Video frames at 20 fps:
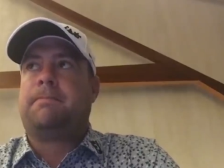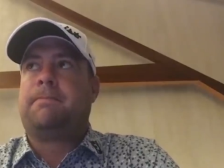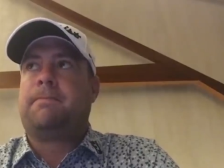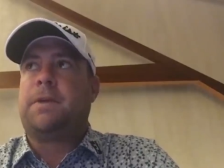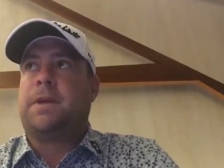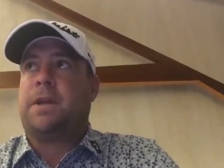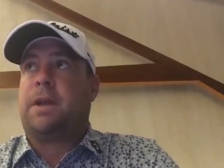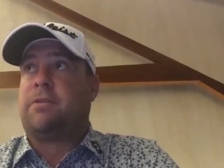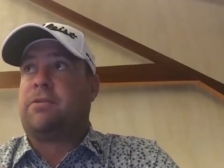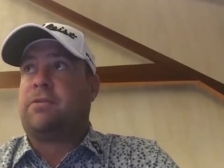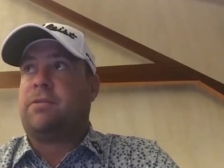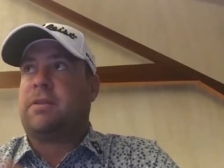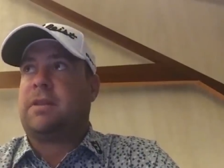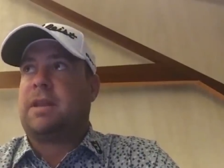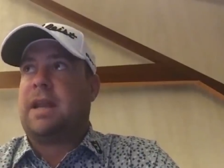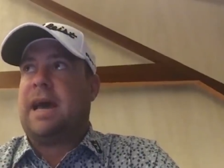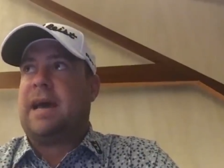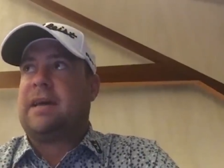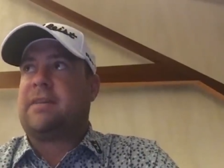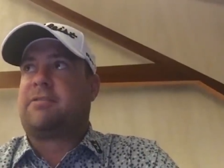You know, sort of
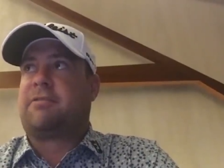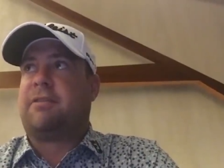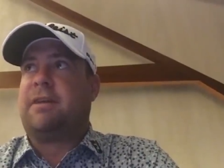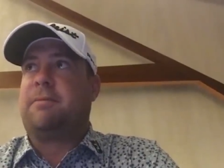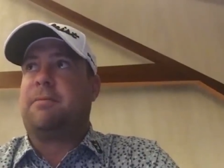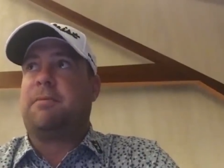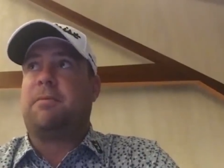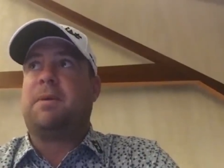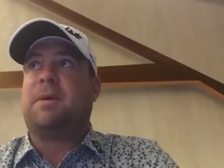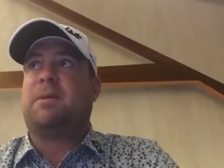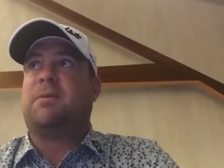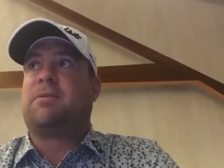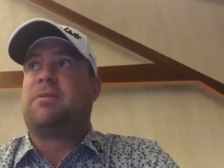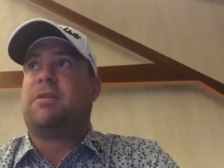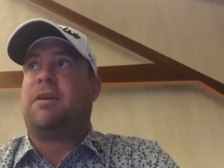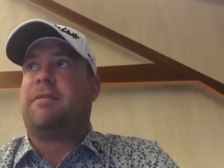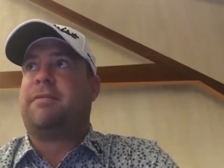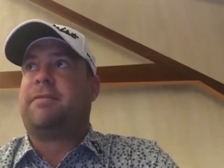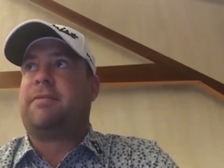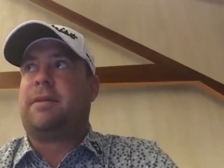the last green when we walked
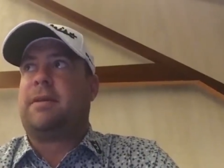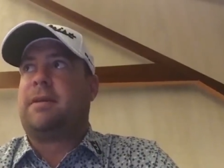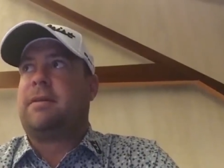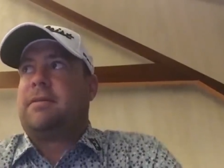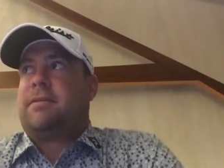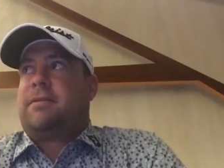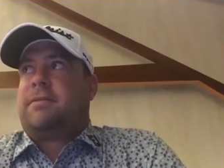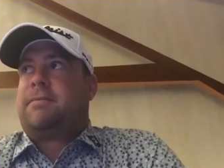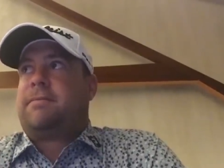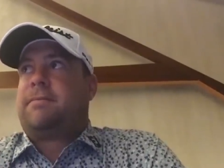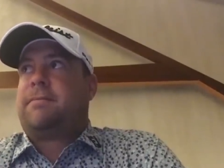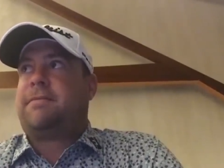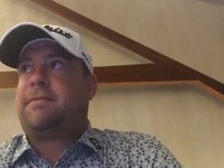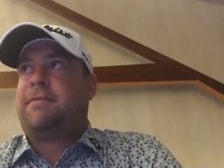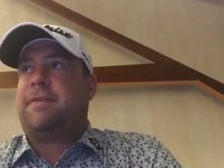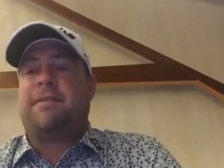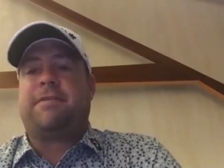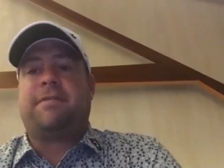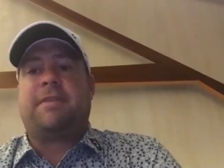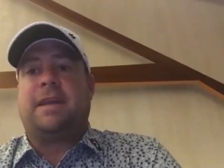off, you know, there's
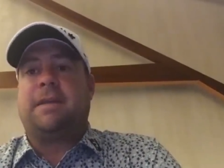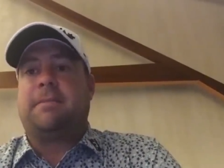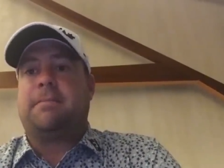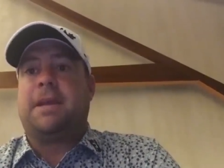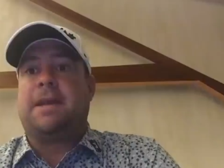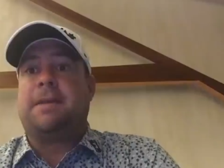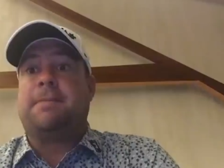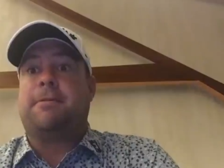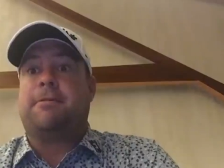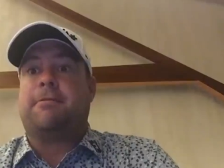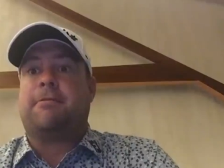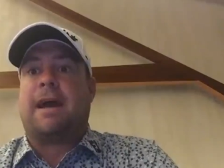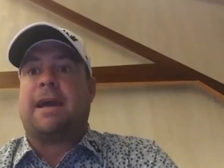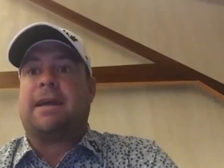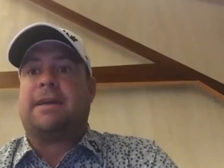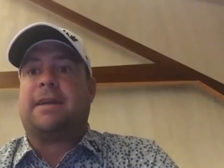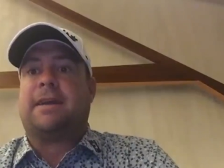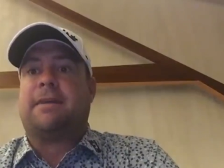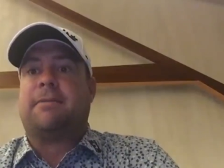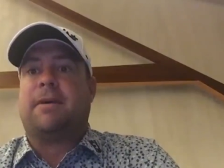15 people
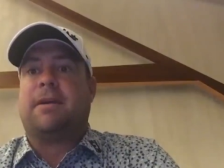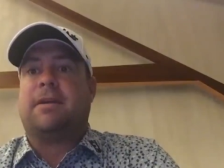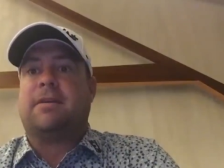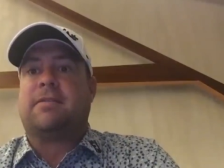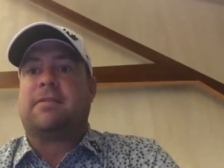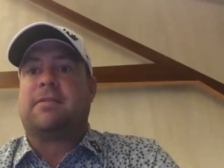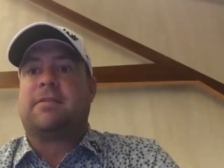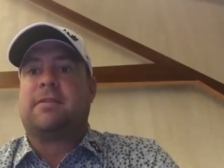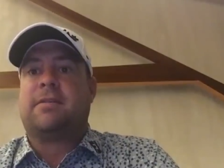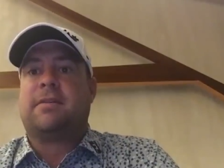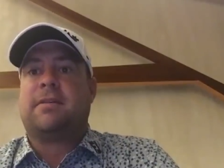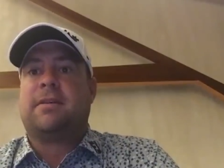around it, whereas,